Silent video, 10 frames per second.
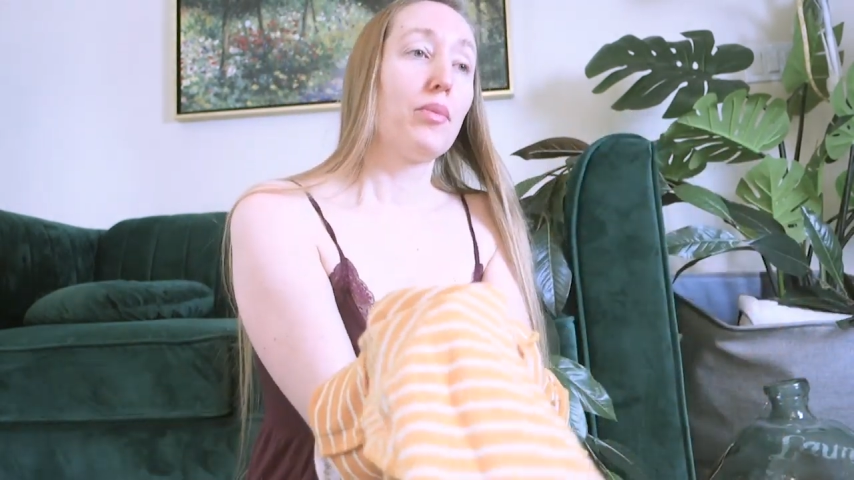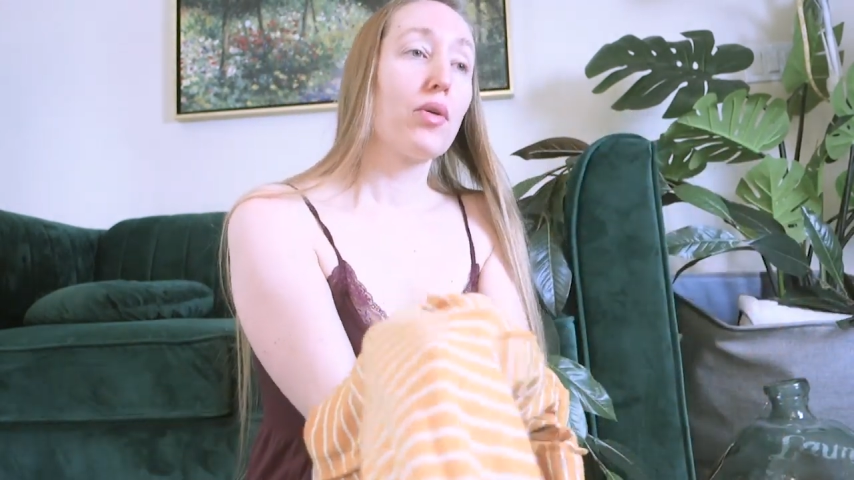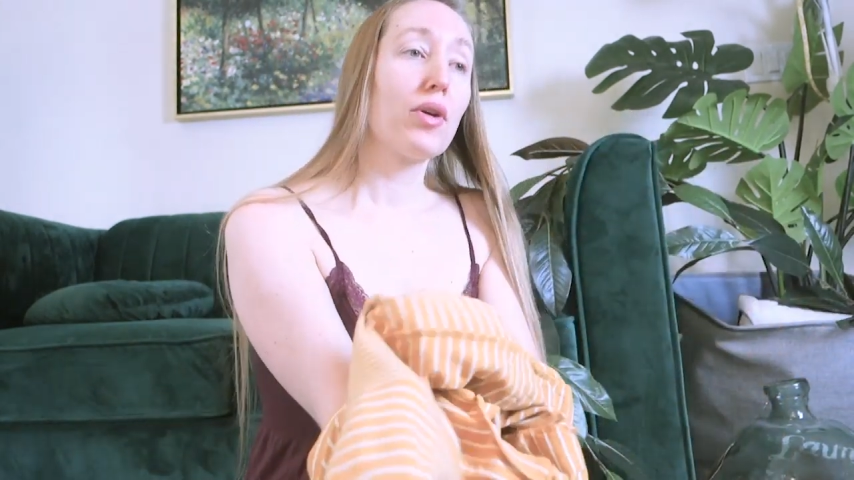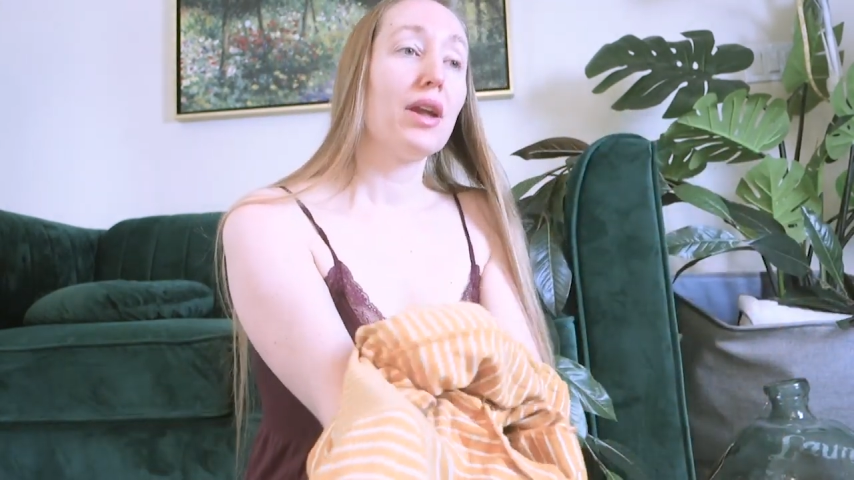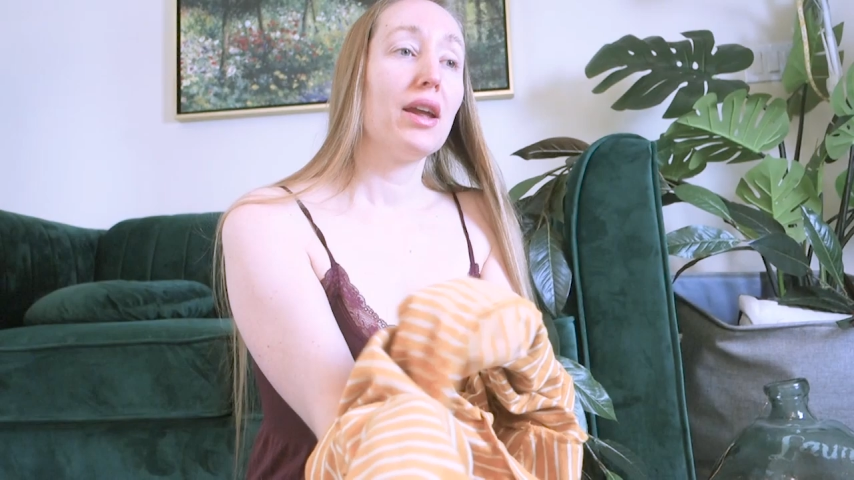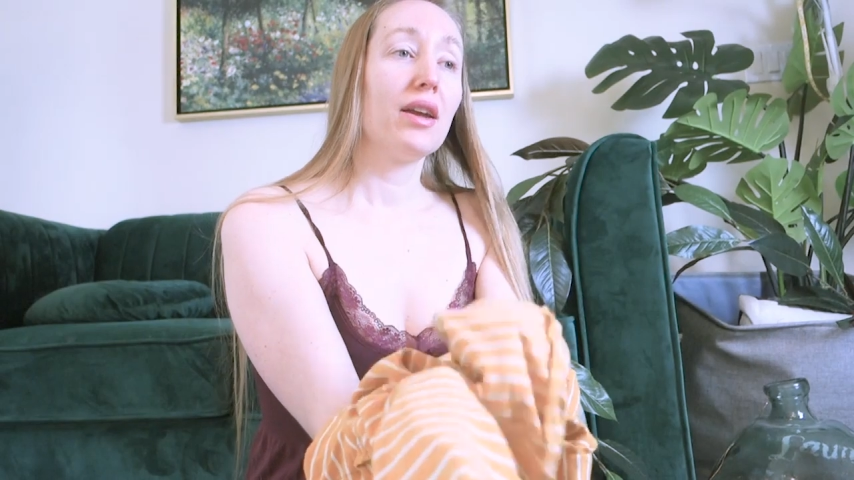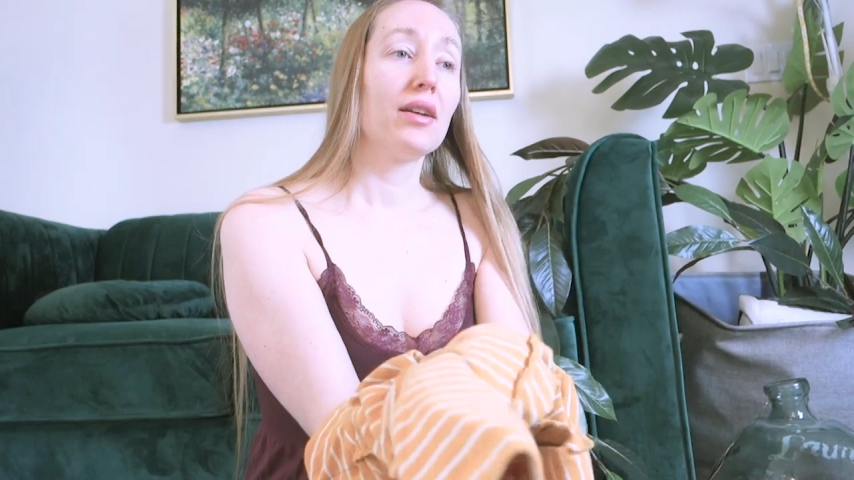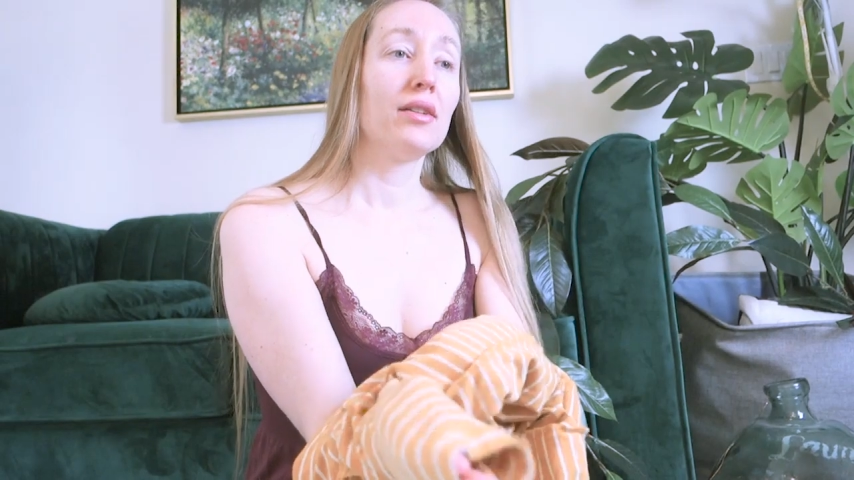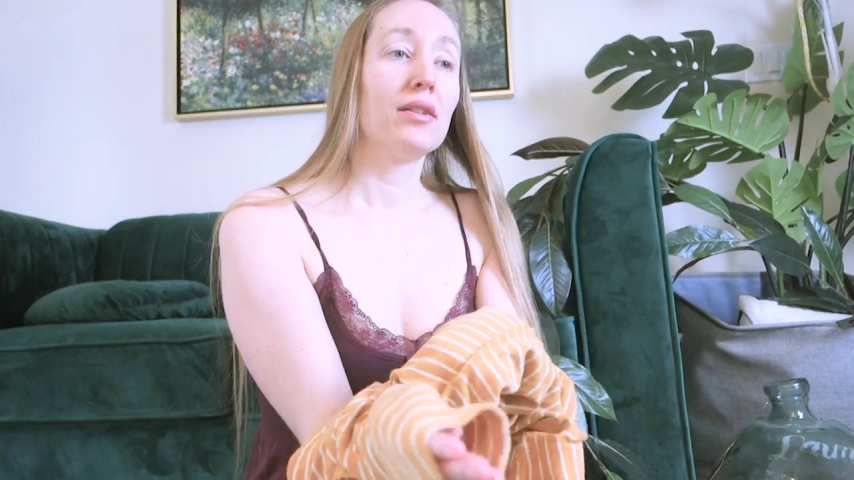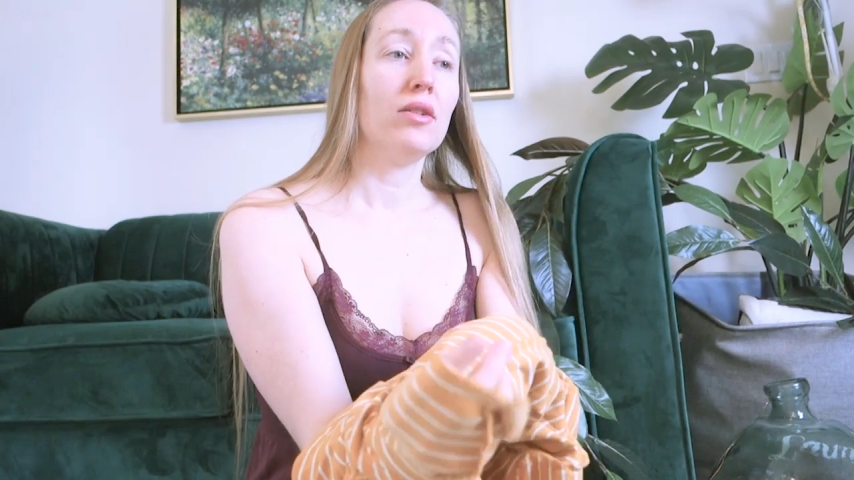
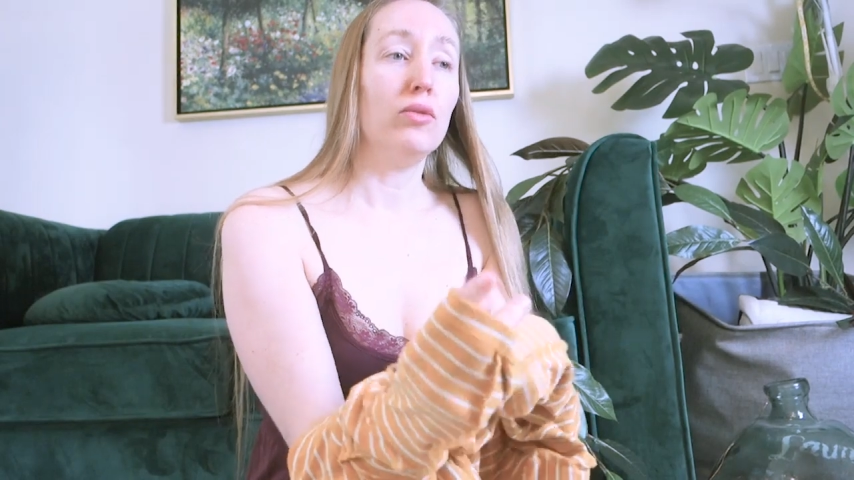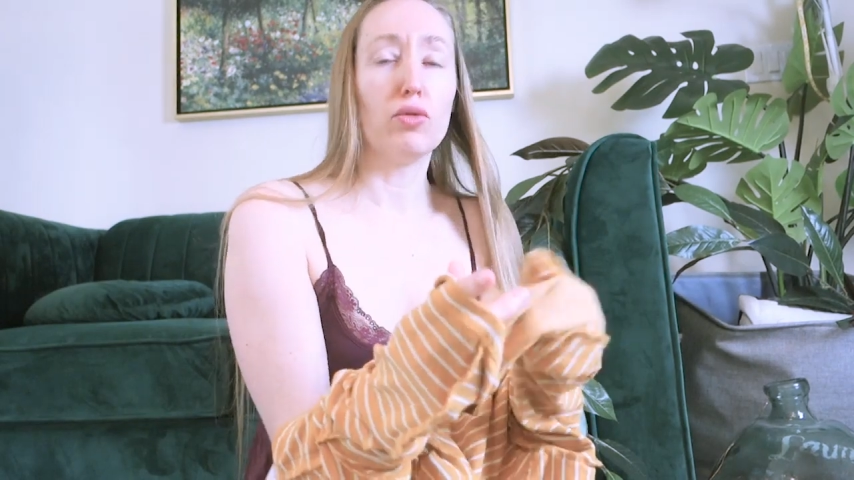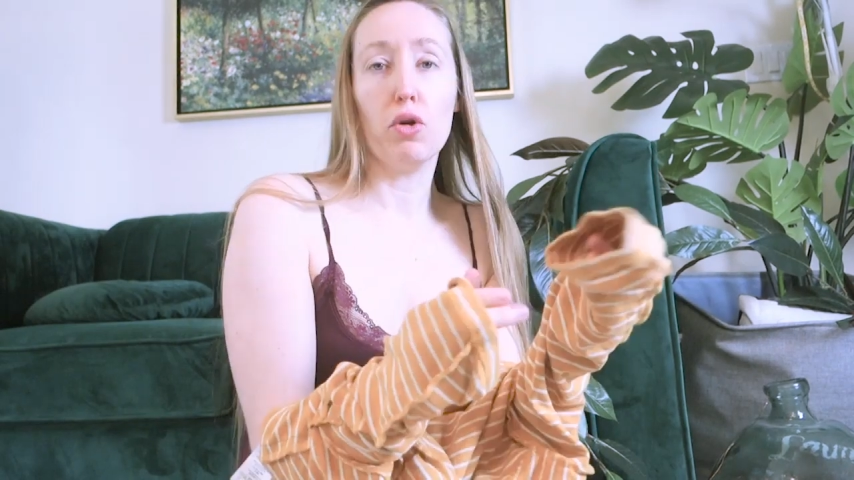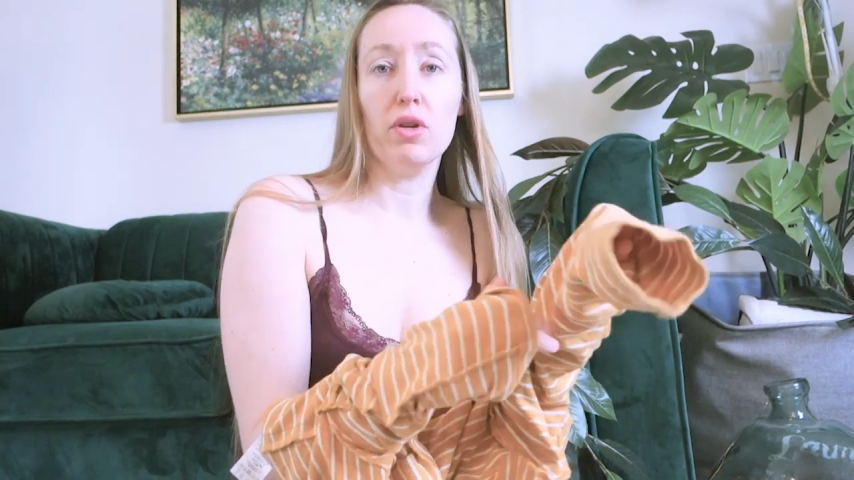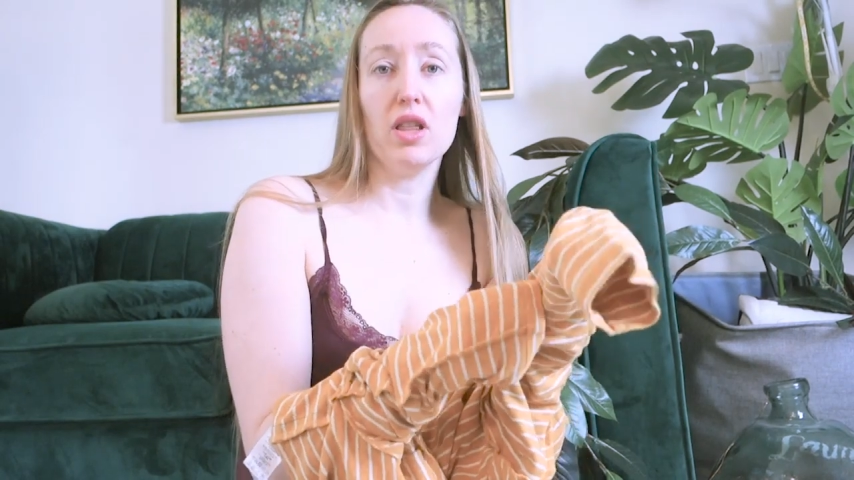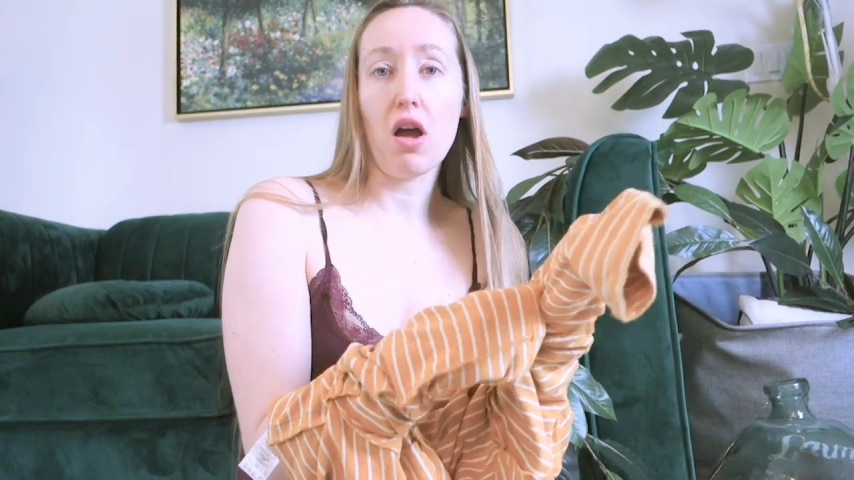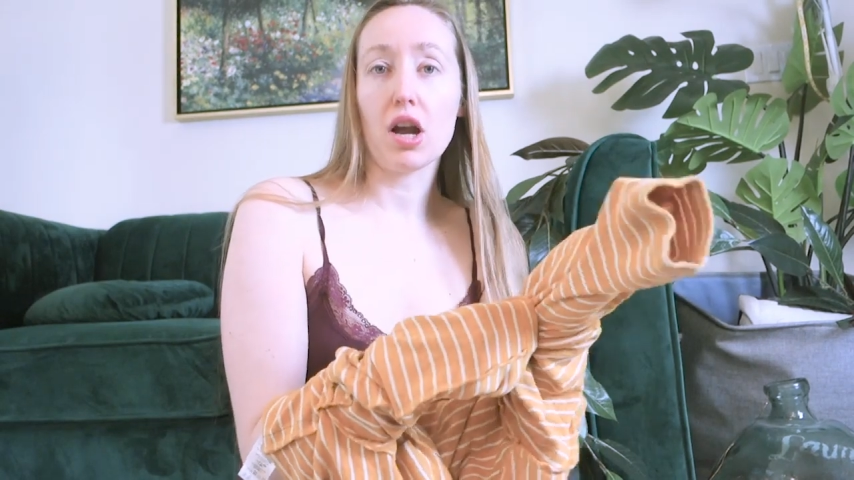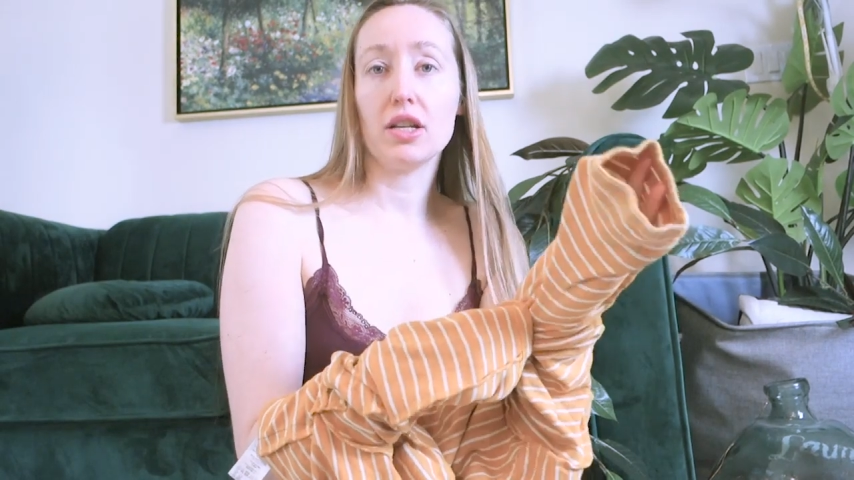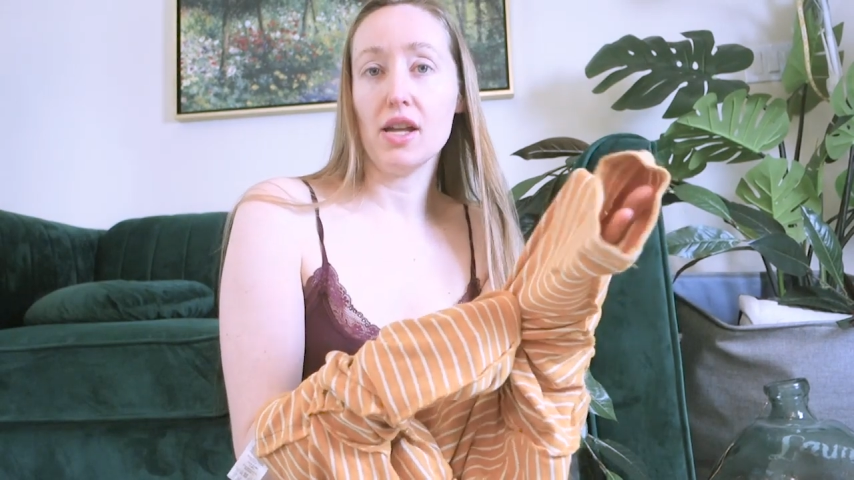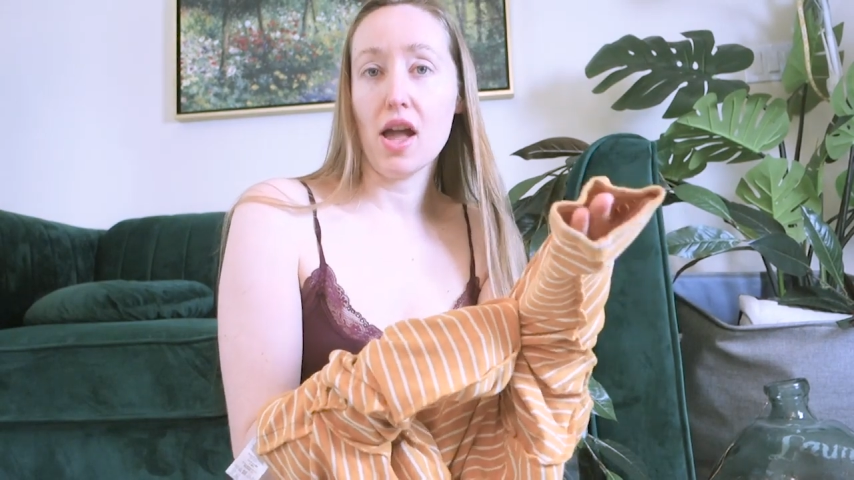pre-Rona
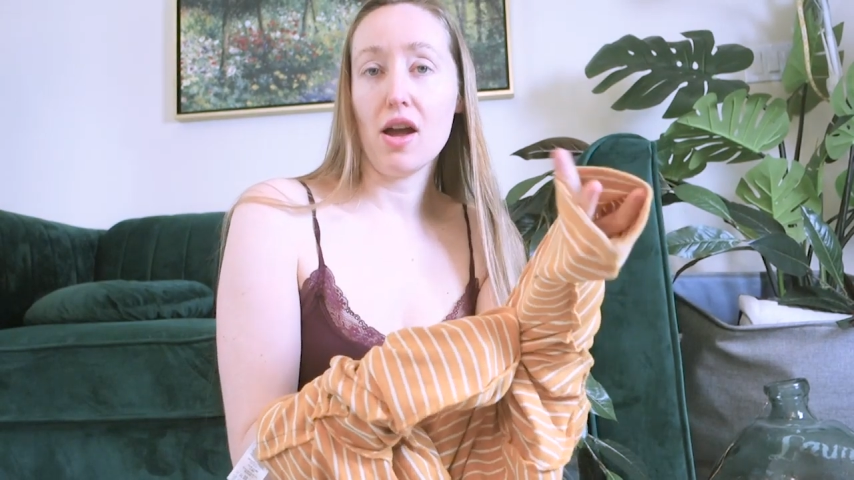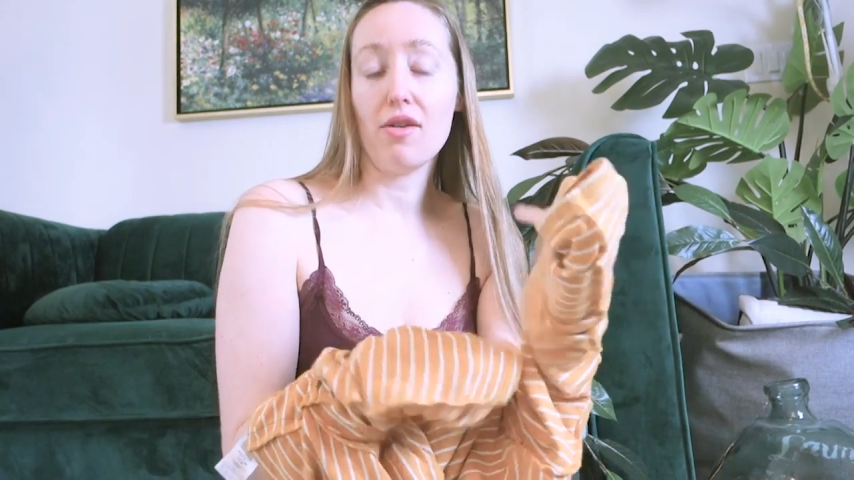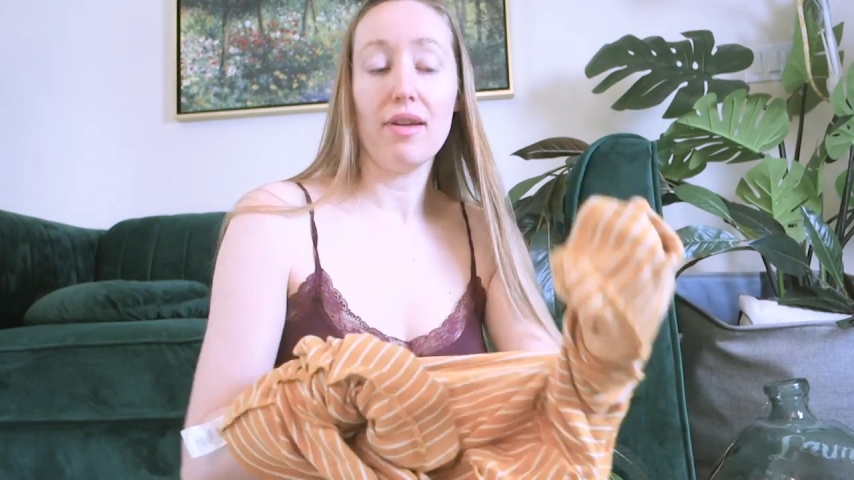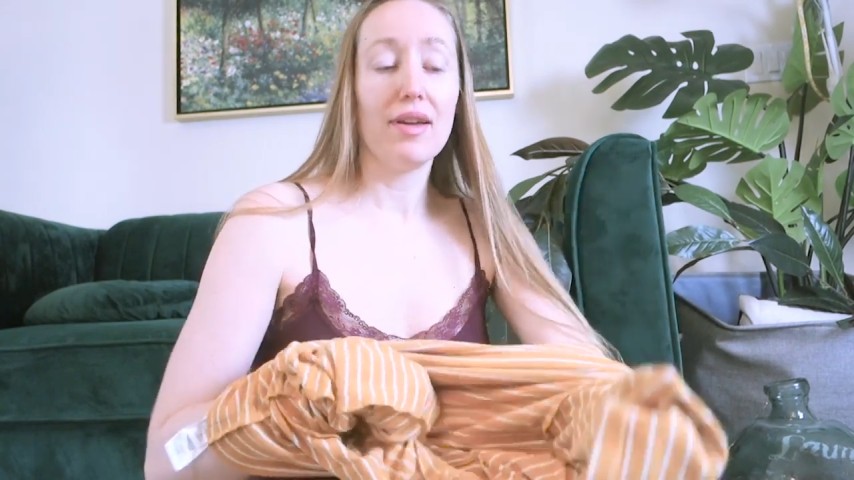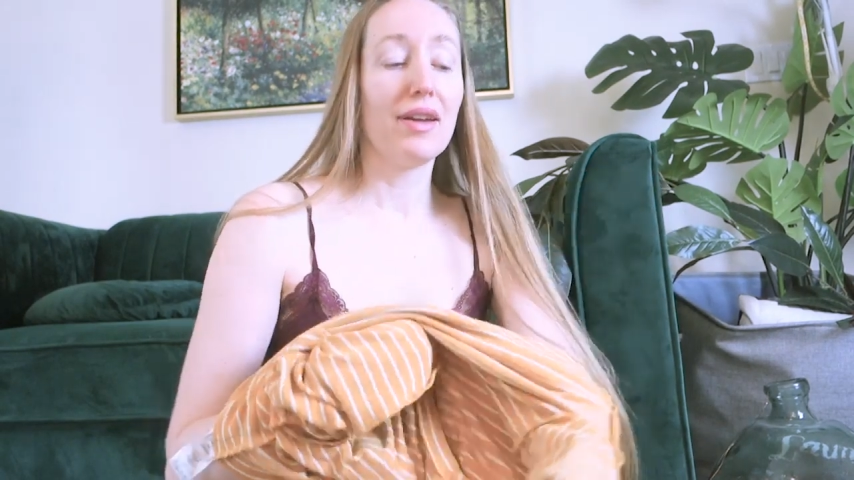lockdown.